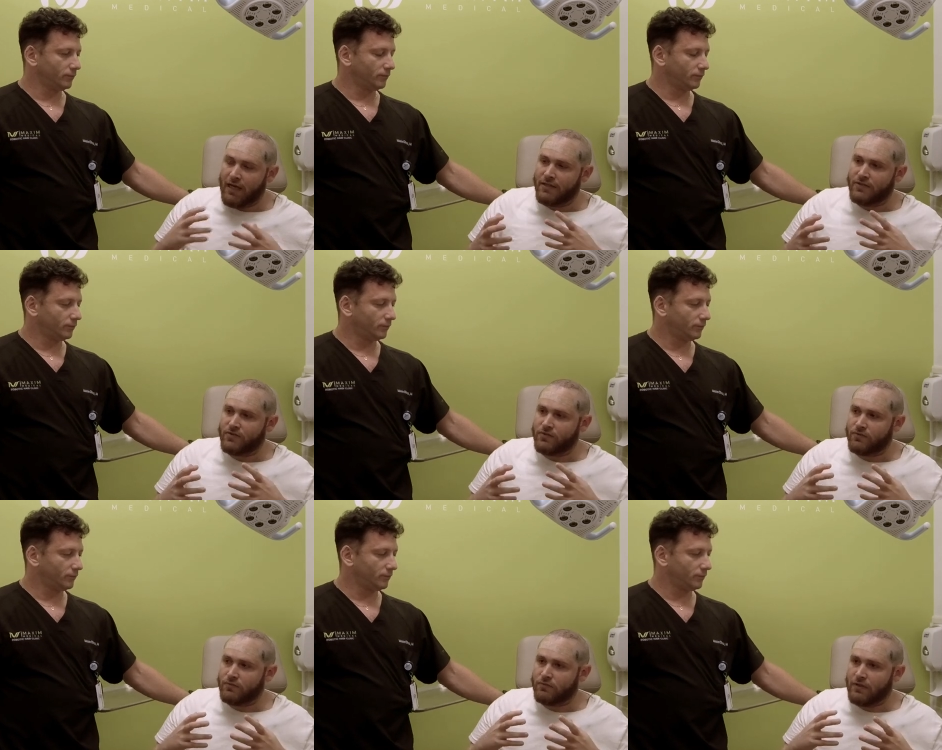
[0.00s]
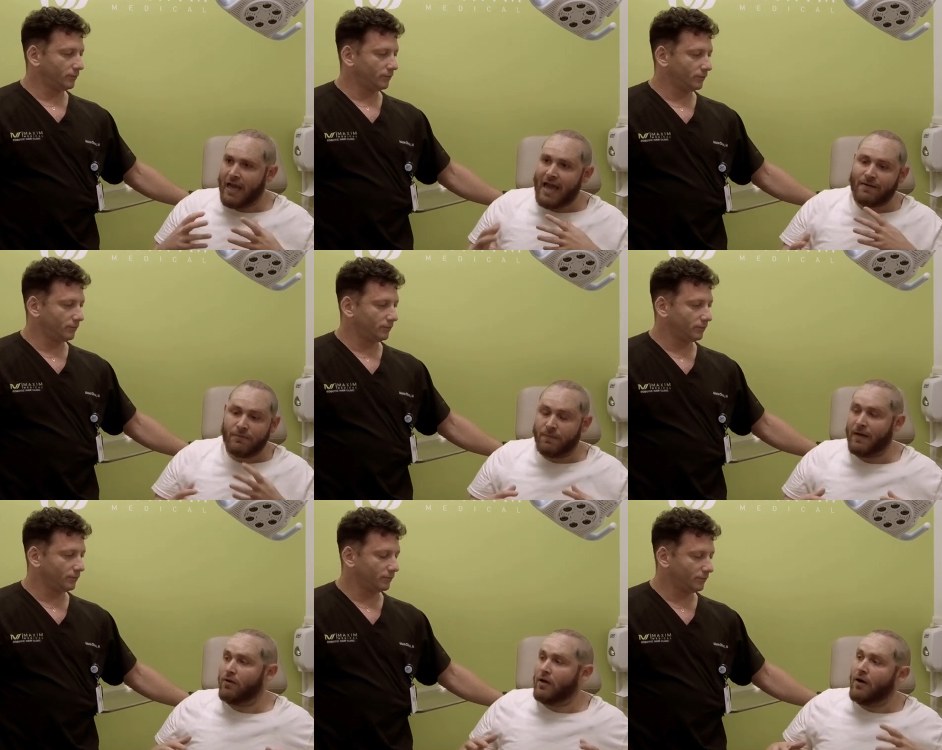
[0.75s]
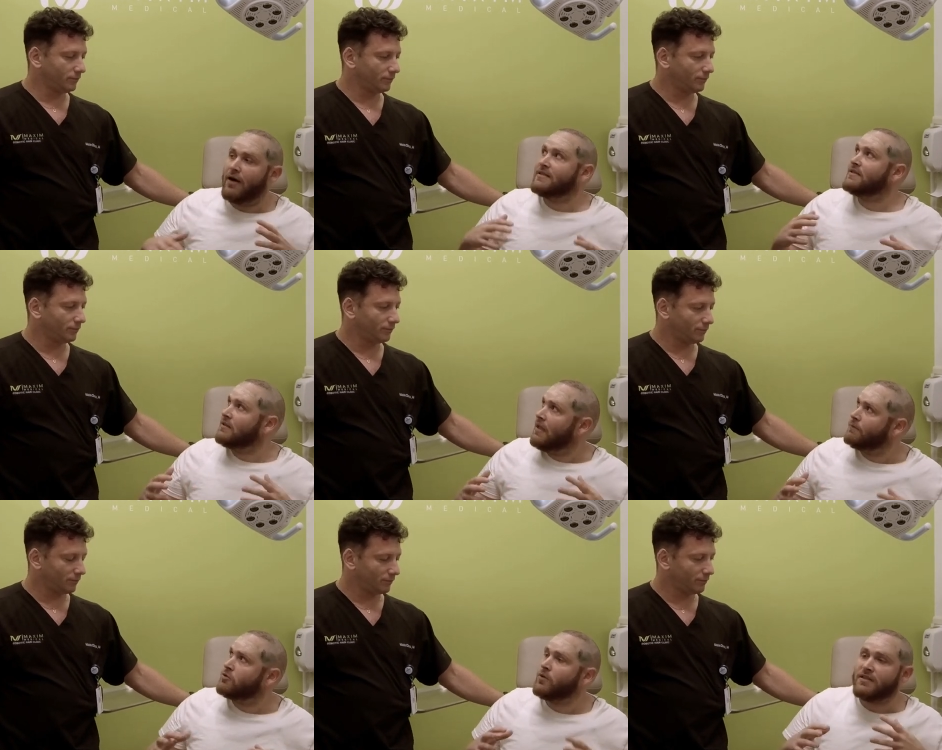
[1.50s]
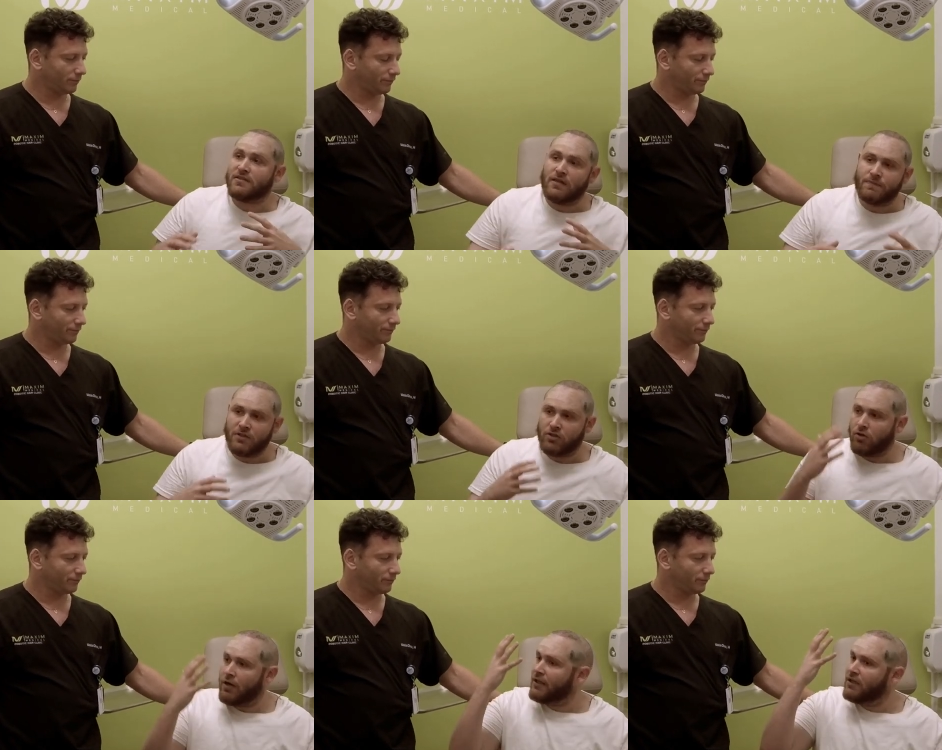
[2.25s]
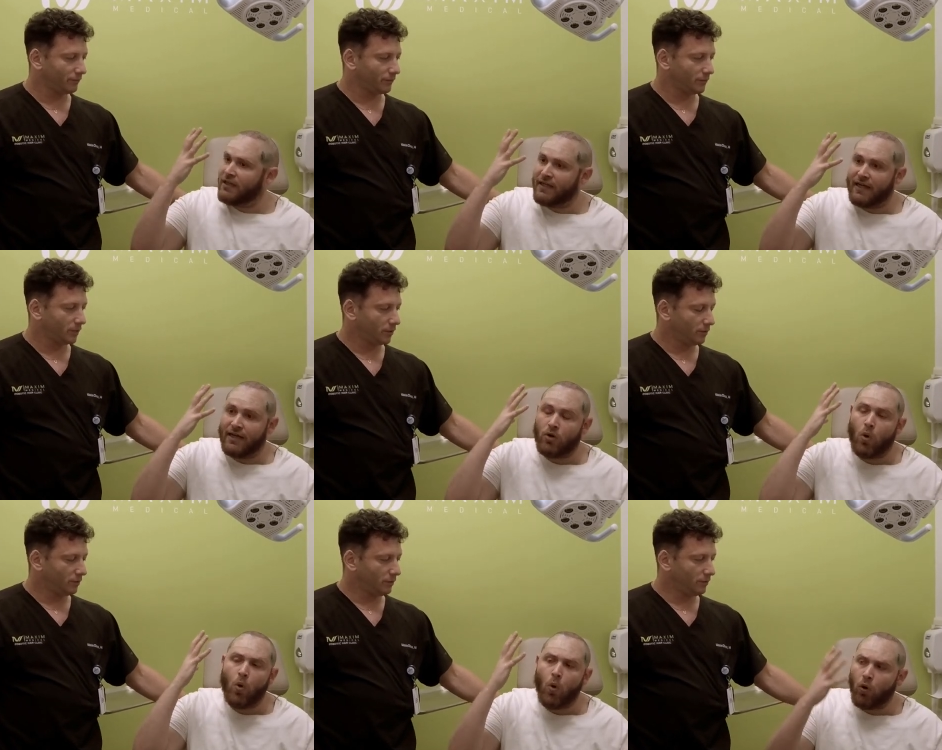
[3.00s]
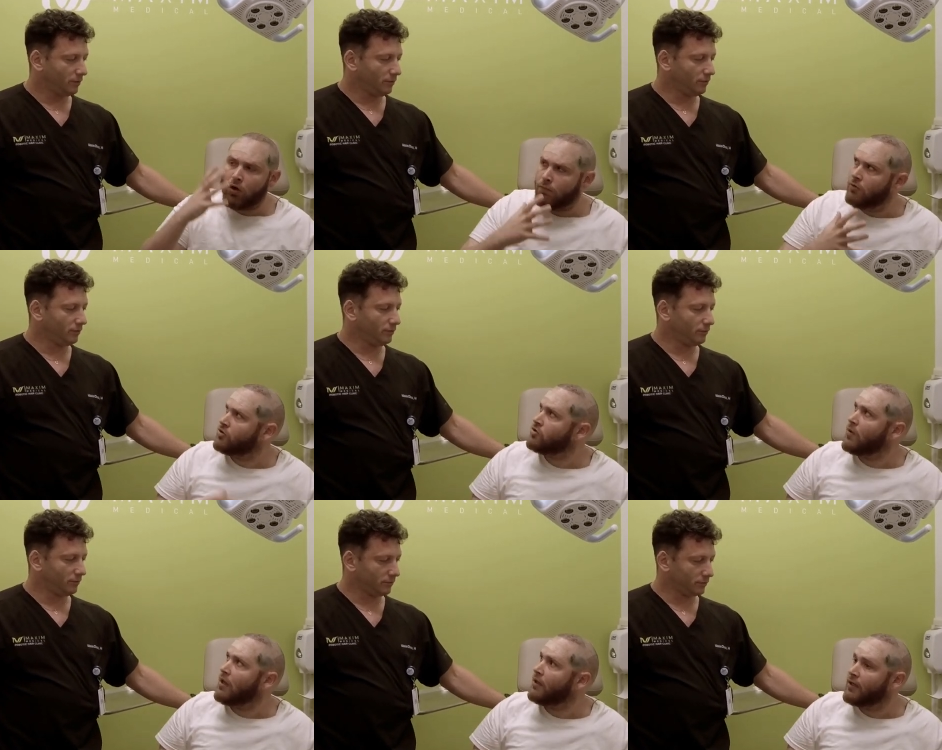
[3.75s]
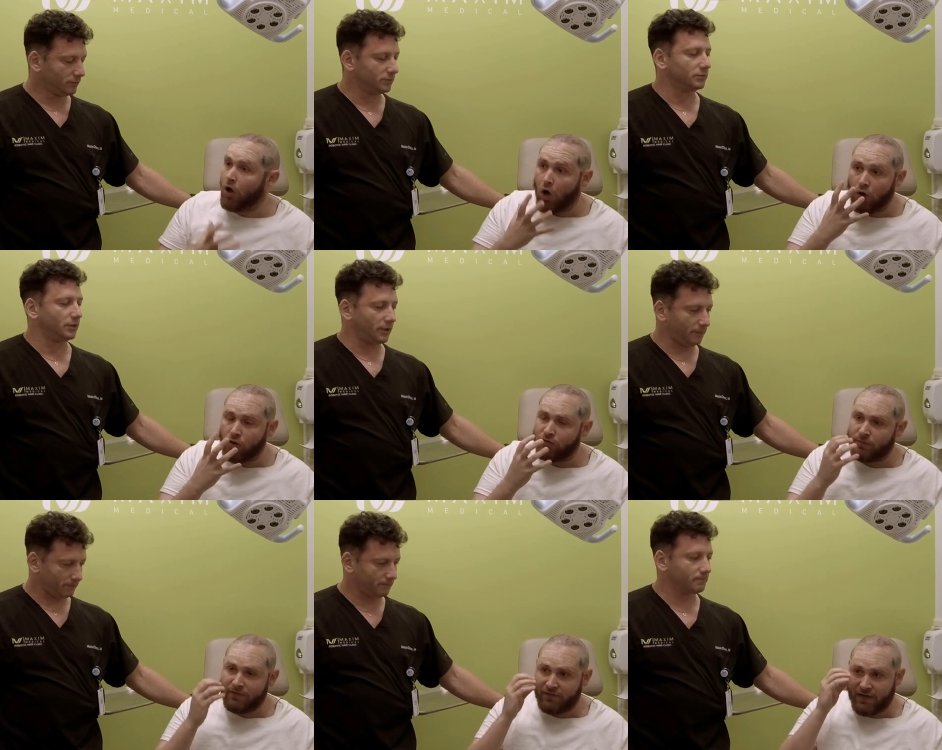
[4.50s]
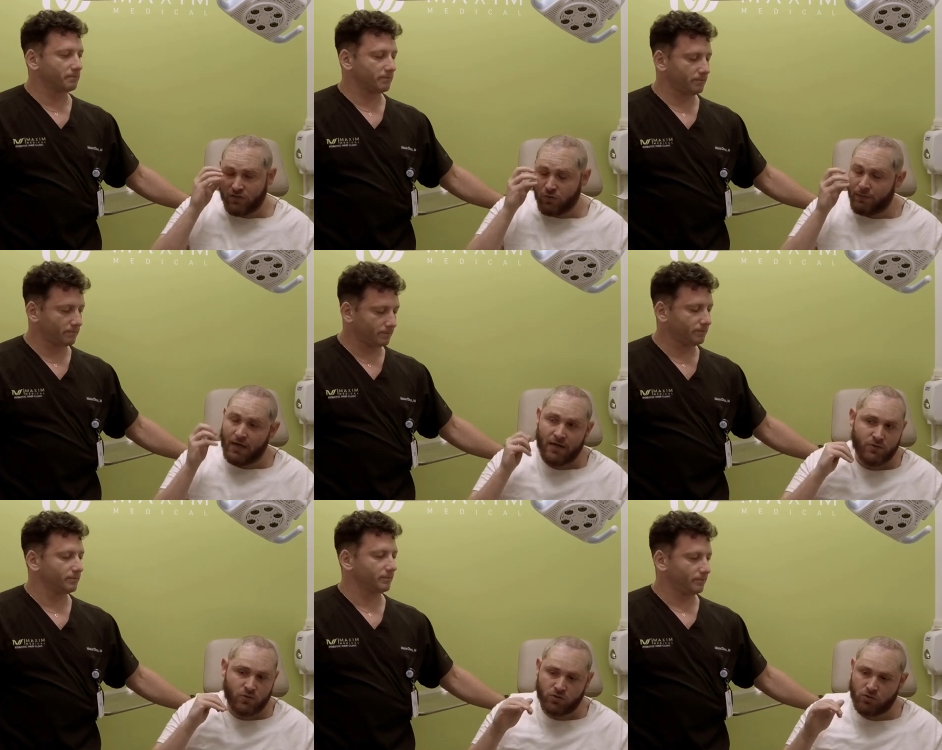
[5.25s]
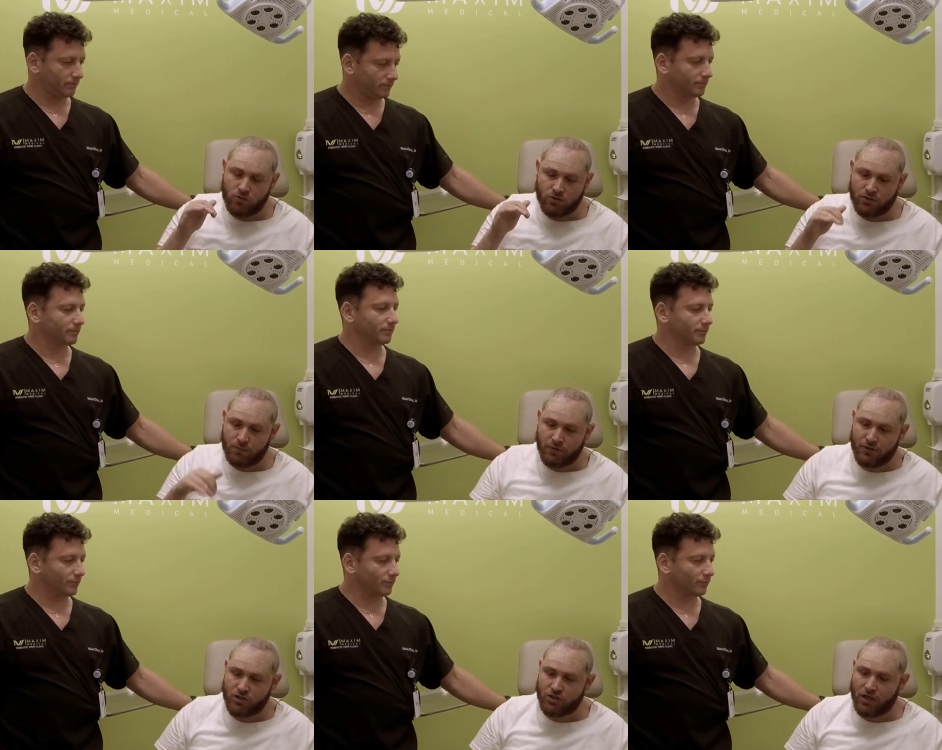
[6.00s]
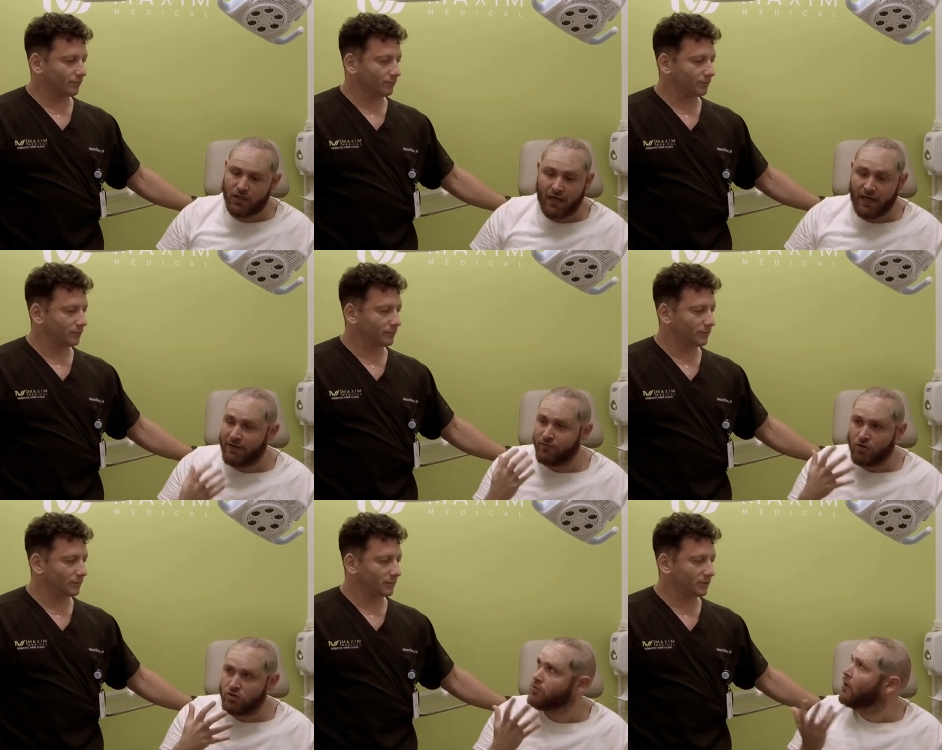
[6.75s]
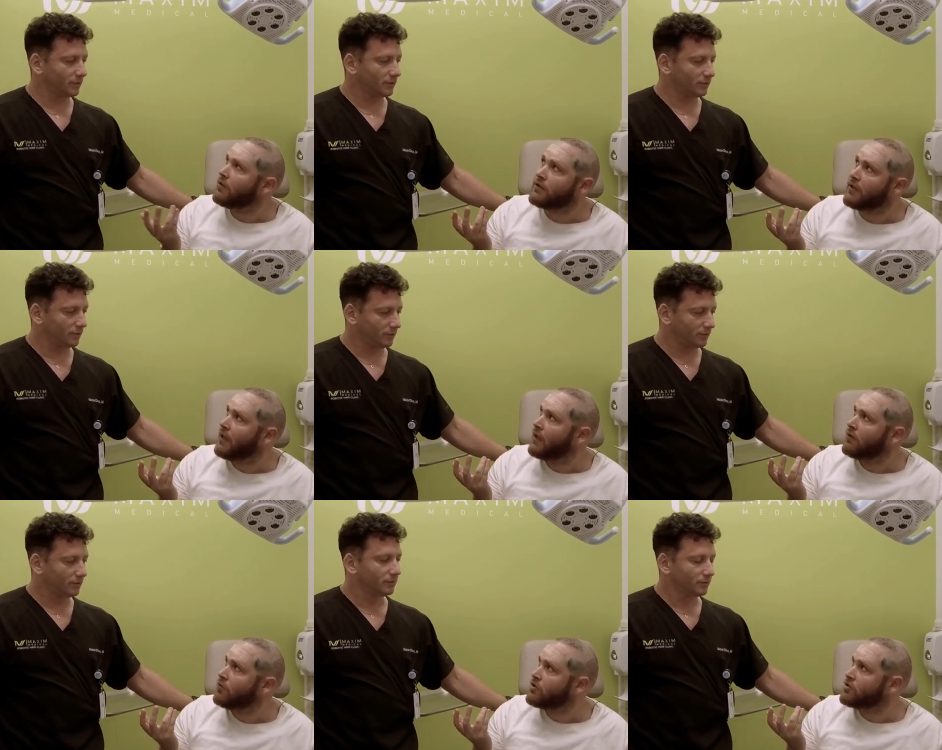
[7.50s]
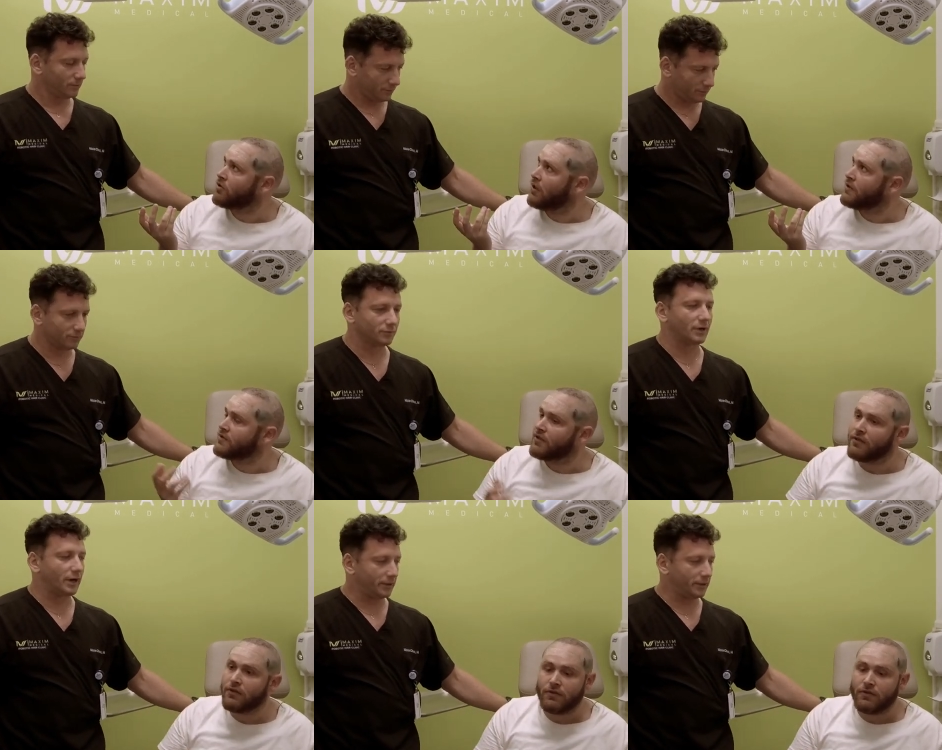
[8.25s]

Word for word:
Speaker 1: as adamant about how I slept, so I slept incorrectly and I had horrible swelling all over my face. One of my eyes was swollen completely shut. I have no swelling today, which is crazy.